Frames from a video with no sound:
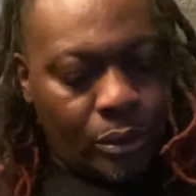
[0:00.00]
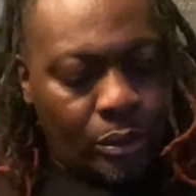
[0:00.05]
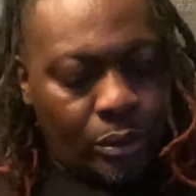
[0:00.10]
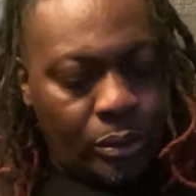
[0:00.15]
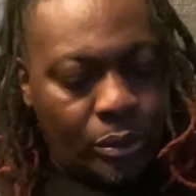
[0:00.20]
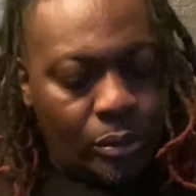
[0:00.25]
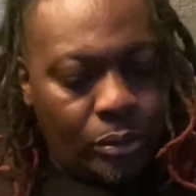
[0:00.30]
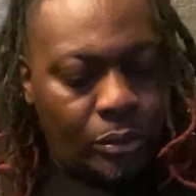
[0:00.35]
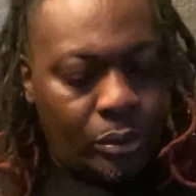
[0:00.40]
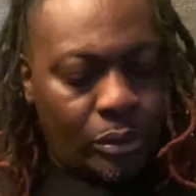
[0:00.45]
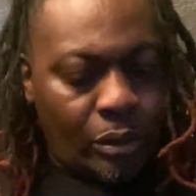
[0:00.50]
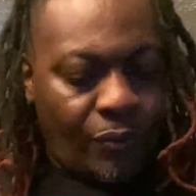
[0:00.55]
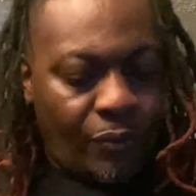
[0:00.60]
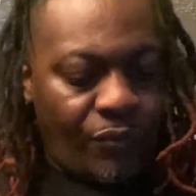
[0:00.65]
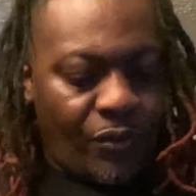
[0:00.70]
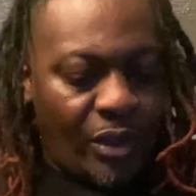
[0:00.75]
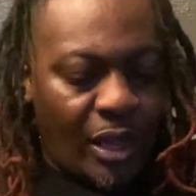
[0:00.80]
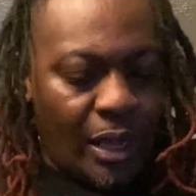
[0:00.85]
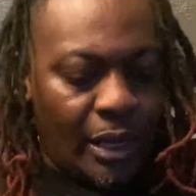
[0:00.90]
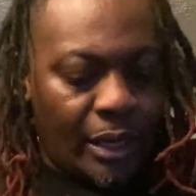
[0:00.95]
Due to the
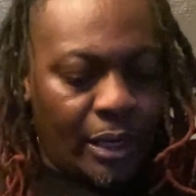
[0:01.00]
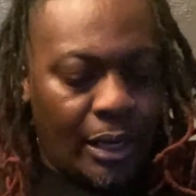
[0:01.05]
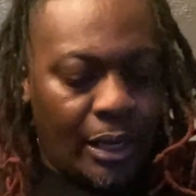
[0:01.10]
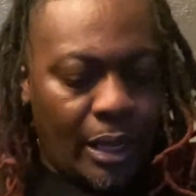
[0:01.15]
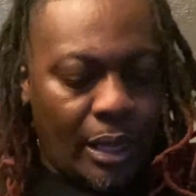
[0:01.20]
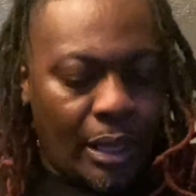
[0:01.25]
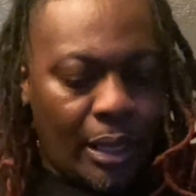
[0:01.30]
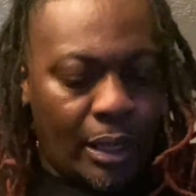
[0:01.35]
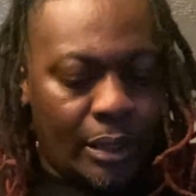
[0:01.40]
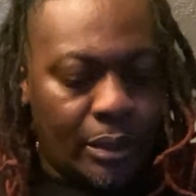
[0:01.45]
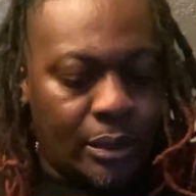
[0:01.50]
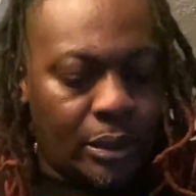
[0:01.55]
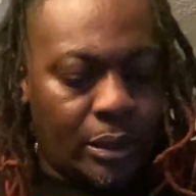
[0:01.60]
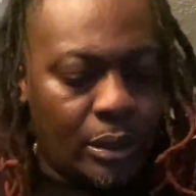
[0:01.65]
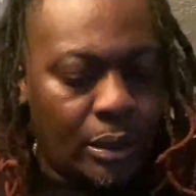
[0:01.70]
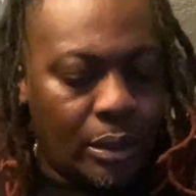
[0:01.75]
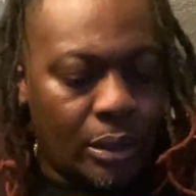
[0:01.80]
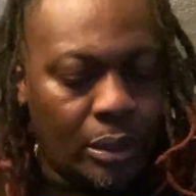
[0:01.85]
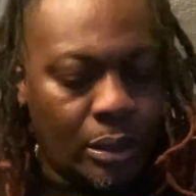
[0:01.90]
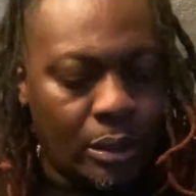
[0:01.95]
fact that
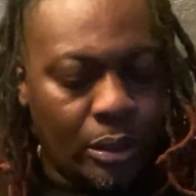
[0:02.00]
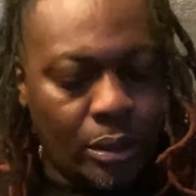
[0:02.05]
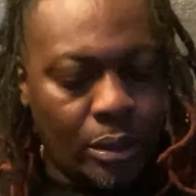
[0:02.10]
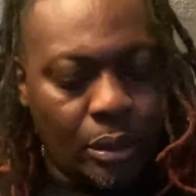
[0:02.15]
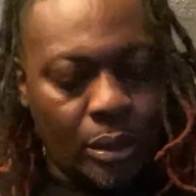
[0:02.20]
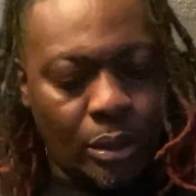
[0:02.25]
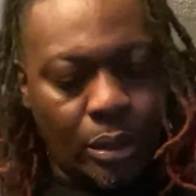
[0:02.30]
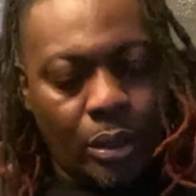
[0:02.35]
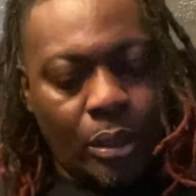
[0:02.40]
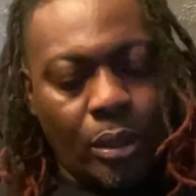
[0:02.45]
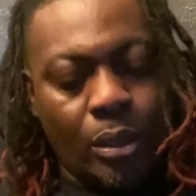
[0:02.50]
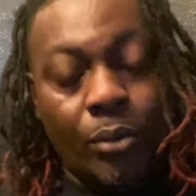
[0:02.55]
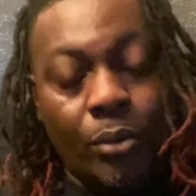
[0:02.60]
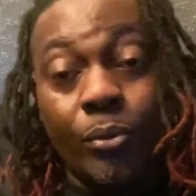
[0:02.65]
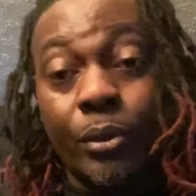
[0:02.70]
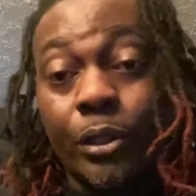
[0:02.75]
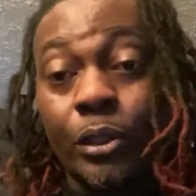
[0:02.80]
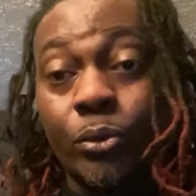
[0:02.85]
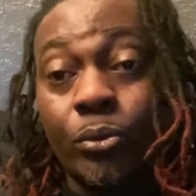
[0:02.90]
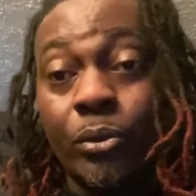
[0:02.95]
we
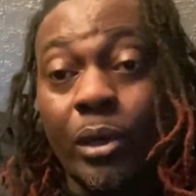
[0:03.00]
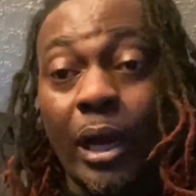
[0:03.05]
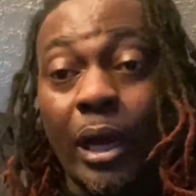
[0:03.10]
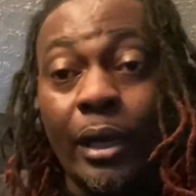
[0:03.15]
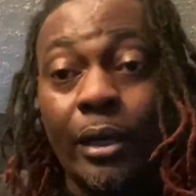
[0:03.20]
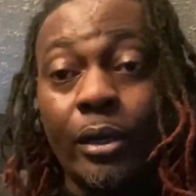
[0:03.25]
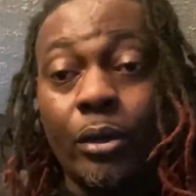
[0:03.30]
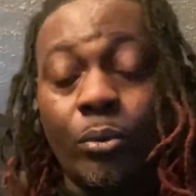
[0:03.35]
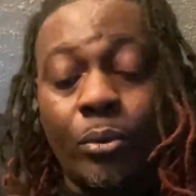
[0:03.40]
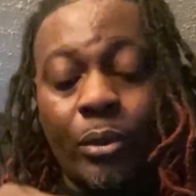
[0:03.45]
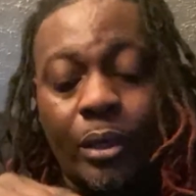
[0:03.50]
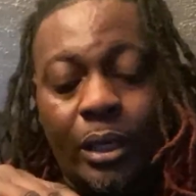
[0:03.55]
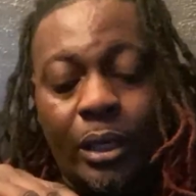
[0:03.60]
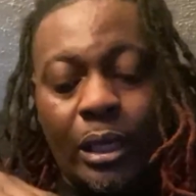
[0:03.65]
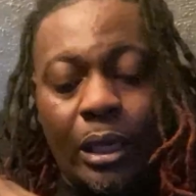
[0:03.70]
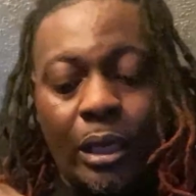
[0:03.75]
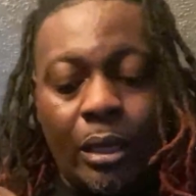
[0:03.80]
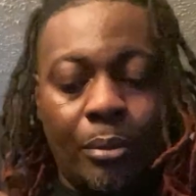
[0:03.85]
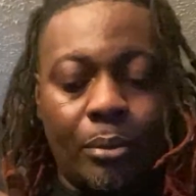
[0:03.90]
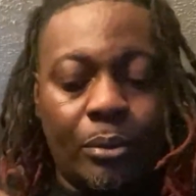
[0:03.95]
do not know where the
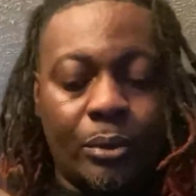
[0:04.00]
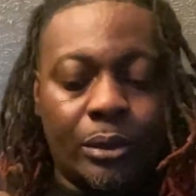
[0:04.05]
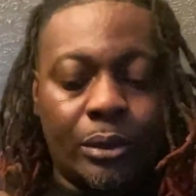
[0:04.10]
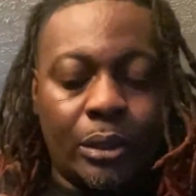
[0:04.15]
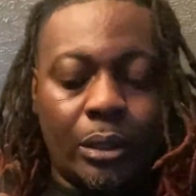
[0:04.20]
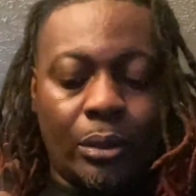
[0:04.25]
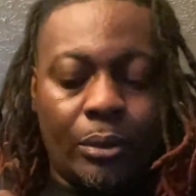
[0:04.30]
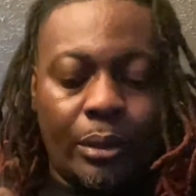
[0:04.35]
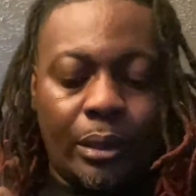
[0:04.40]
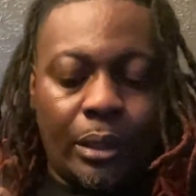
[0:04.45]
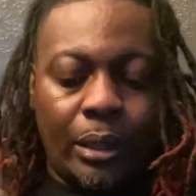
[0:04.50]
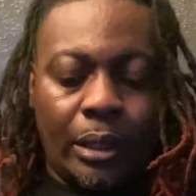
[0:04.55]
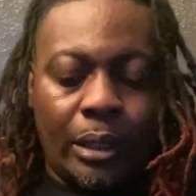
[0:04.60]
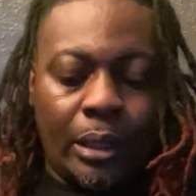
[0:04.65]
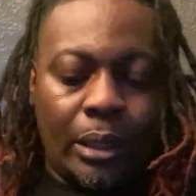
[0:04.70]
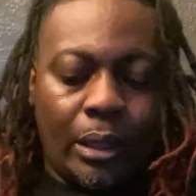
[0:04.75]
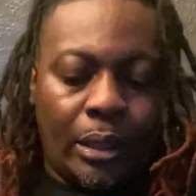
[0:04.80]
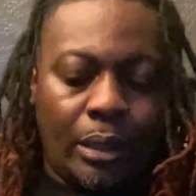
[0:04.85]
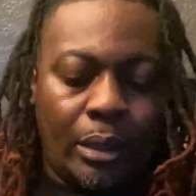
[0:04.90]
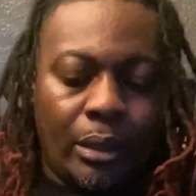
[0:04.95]
cable is going
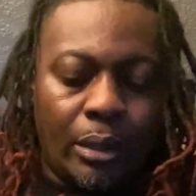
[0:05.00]
yet.